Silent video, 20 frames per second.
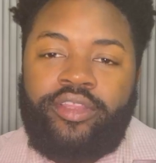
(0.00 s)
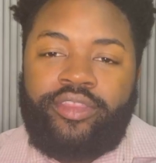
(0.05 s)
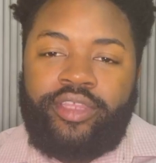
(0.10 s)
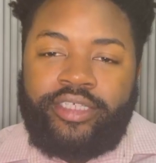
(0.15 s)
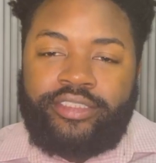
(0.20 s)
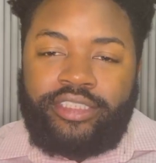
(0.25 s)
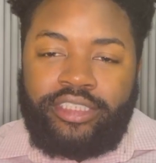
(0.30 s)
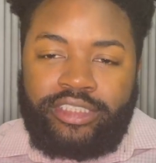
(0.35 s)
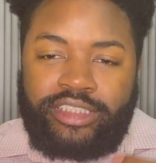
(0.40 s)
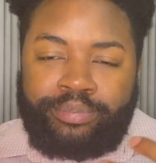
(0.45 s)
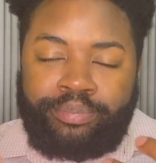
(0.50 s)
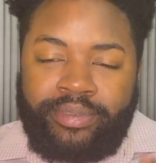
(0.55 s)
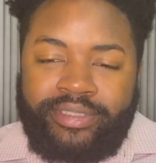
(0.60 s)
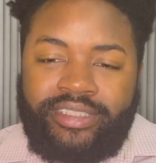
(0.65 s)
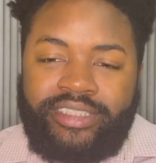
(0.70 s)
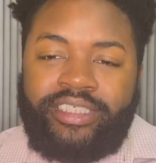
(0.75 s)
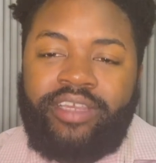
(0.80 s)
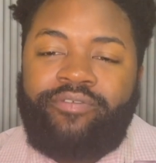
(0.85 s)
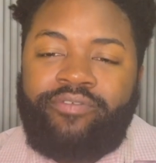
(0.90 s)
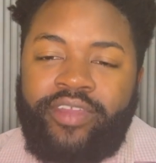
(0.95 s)
there's a
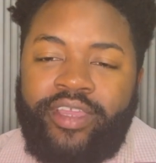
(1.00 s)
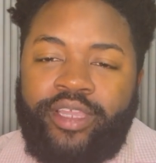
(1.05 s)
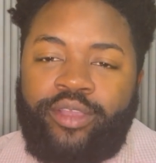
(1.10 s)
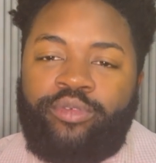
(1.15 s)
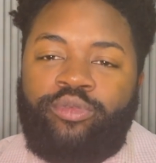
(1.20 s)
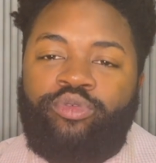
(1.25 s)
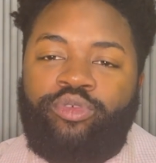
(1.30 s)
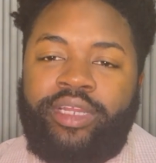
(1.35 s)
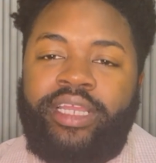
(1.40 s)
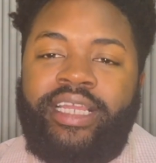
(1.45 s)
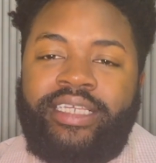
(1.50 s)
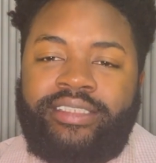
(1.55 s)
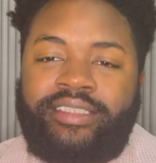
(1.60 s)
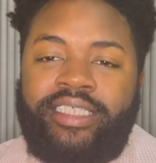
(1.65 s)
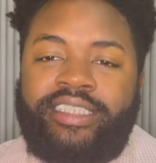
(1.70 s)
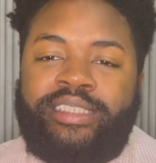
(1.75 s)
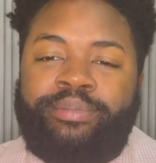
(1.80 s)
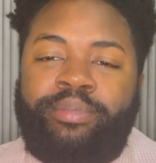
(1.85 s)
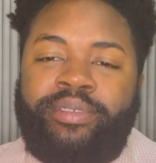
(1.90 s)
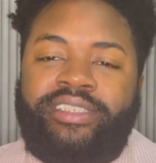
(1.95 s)
specific
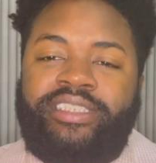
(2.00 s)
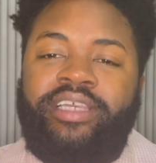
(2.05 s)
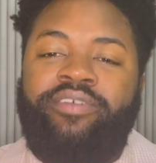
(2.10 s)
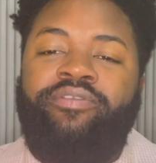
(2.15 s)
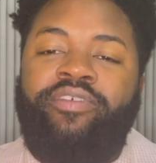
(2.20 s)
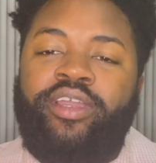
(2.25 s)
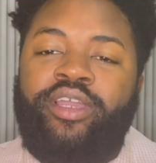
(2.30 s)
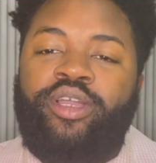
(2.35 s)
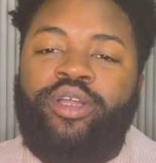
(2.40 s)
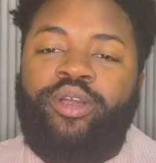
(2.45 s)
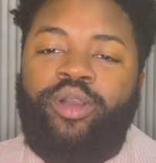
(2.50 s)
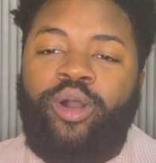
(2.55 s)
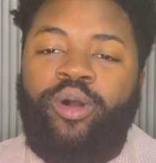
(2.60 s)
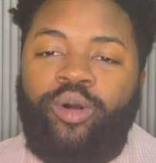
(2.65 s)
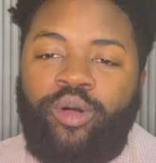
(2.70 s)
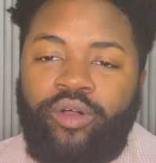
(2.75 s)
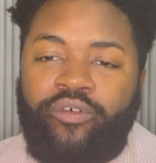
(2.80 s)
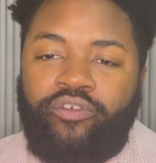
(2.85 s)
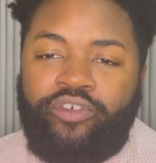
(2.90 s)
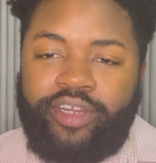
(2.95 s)
reason, specific
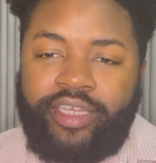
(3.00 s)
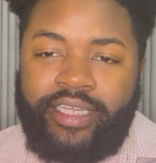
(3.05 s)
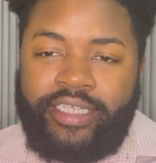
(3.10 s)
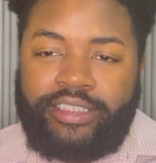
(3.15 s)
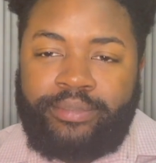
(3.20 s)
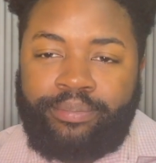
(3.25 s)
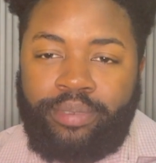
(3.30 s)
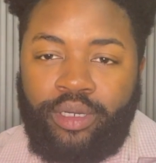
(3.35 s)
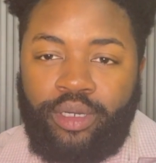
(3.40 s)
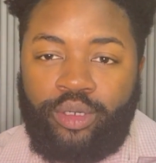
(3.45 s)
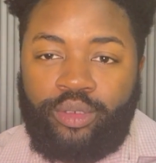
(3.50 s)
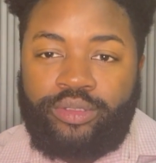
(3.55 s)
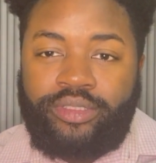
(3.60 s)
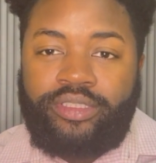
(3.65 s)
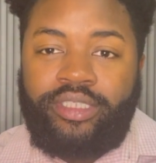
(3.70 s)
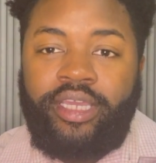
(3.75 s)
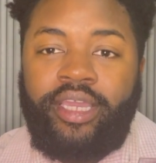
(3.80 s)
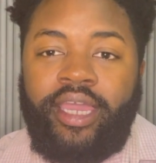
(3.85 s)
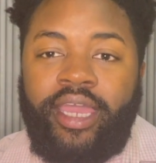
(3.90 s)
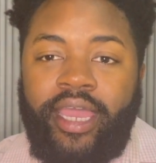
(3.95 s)
goal for each
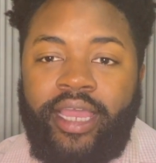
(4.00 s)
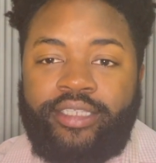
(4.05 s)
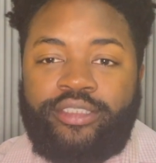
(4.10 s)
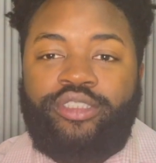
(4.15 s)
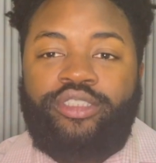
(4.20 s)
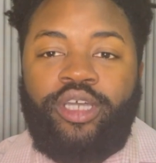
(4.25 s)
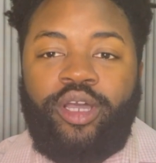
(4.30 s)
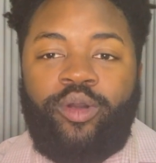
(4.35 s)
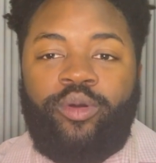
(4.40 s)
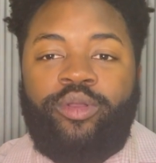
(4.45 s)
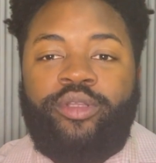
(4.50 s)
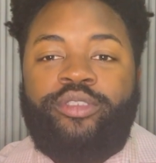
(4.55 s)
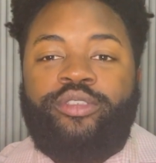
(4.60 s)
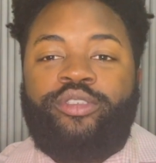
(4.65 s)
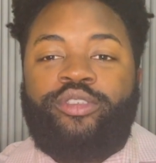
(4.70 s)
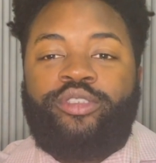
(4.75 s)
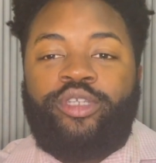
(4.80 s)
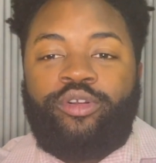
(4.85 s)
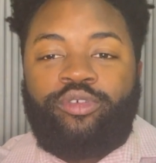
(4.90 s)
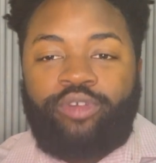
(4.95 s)
post. And so
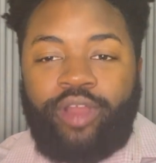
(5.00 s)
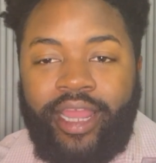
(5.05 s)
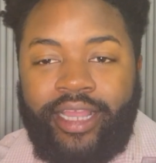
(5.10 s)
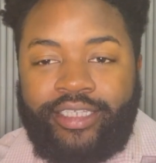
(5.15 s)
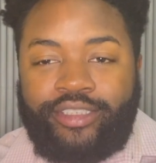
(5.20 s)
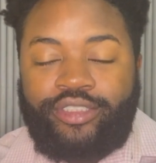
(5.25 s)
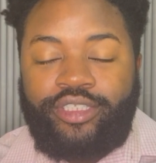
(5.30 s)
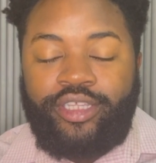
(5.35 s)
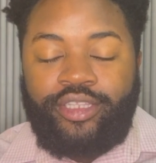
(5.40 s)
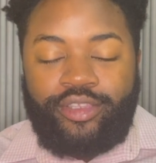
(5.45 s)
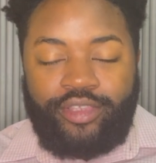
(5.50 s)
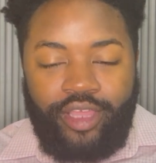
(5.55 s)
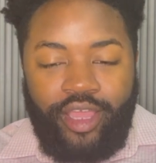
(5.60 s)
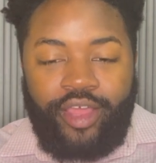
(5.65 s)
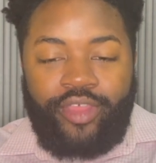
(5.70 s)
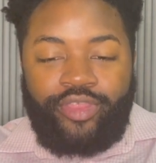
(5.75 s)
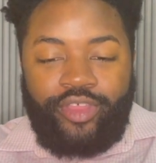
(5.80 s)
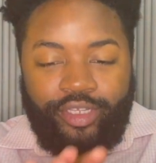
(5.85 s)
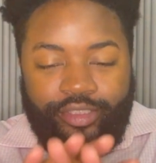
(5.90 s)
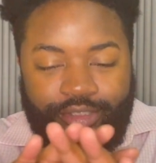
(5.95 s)

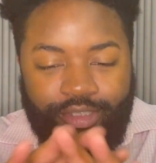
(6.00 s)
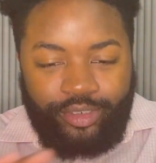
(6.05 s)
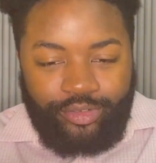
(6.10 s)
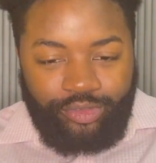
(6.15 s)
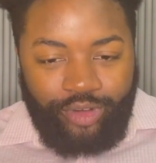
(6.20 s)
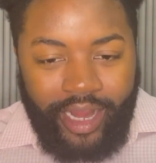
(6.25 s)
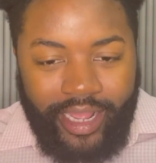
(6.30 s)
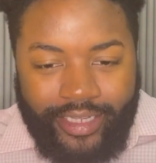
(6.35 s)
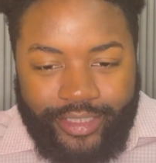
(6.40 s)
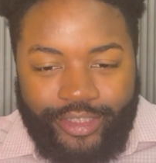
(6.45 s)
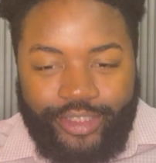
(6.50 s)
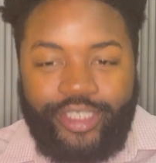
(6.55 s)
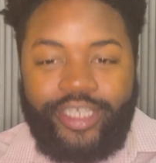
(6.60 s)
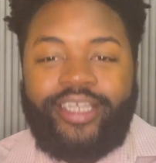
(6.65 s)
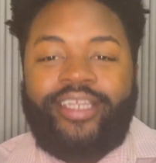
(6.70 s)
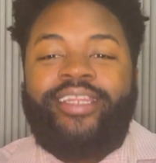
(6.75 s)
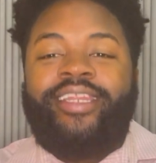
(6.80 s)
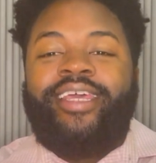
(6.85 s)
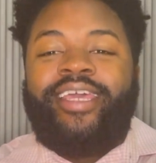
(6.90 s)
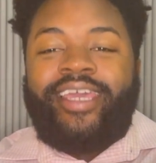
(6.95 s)
the
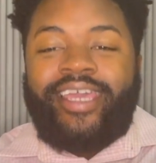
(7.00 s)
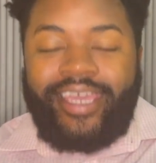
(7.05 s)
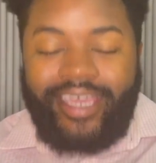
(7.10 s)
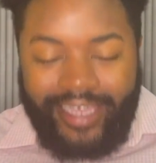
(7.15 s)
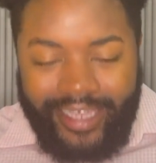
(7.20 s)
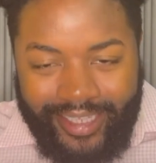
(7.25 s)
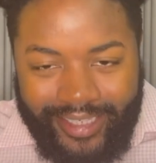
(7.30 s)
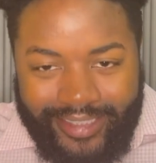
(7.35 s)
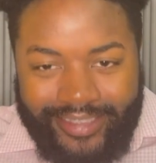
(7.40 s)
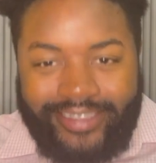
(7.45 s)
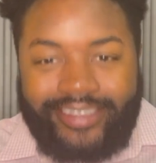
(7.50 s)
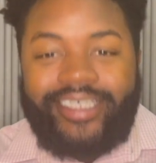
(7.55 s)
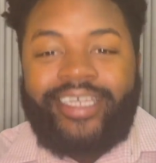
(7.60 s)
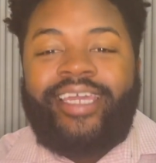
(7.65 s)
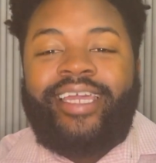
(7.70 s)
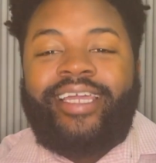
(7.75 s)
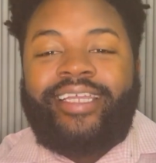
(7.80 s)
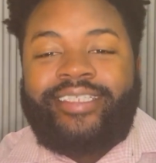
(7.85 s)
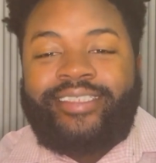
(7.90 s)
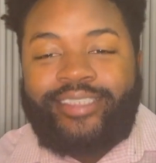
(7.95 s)
direction is
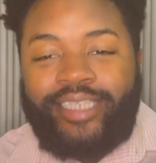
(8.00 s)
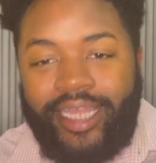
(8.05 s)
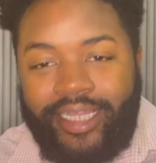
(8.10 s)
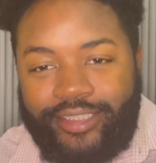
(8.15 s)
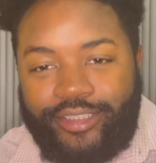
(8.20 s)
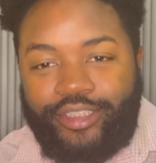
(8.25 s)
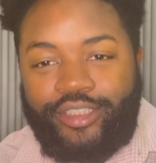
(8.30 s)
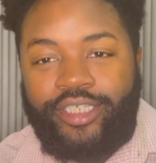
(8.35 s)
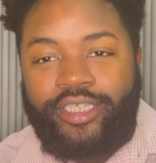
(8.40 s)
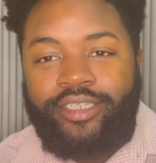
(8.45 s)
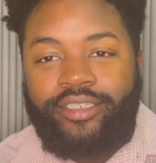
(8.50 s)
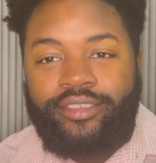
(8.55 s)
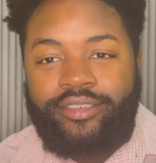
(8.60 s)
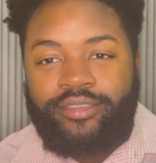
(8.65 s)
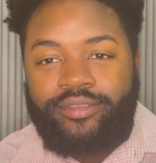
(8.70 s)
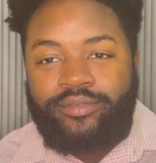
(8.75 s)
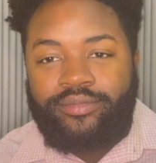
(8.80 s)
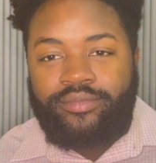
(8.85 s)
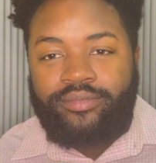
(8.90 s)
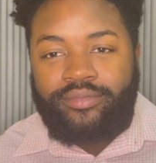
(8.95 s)
intention.
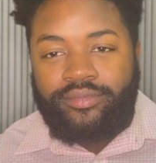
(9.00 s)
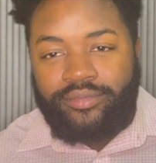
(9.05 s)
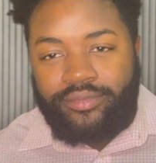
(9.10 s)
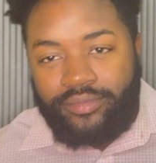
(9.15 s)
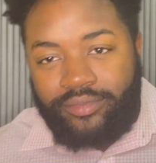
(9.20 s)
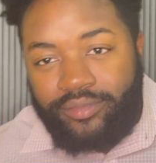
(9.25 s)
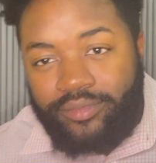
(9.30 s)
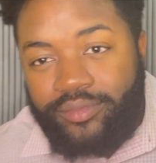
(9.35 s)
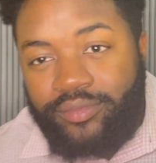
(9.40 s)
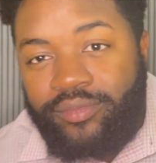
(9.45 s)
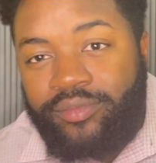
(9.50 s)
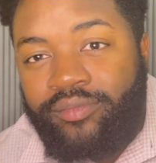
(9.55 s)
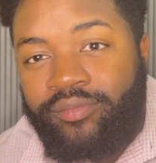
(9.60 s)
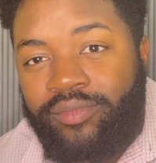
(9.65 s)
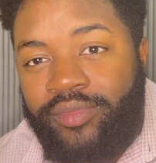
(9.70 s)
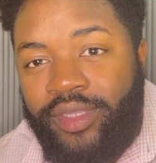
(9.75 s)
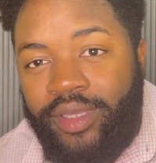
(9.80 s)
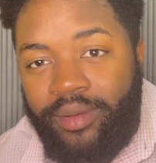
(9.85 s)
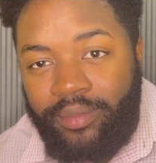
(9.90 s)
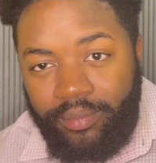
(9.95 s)

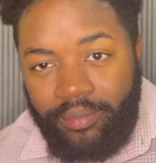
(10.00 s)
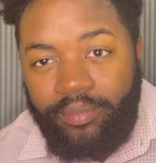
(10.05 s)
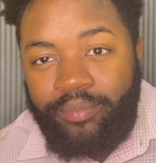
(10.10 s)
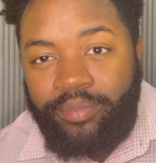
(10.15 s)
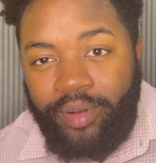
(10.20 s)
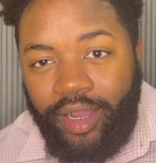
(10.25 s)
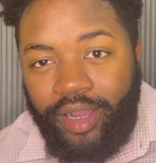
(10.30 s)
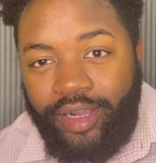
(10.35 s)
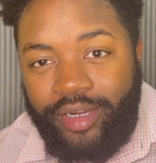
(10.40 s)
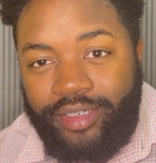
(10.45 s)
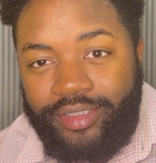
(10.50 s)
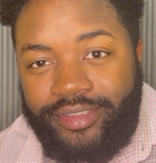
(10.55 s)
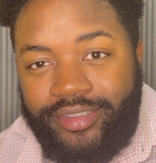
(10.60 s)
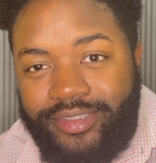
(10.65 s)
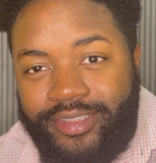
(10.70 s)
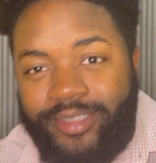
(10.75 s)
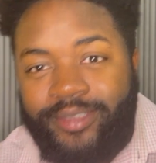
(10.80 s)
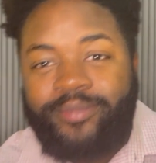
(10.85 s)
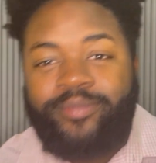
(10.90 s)
Bars.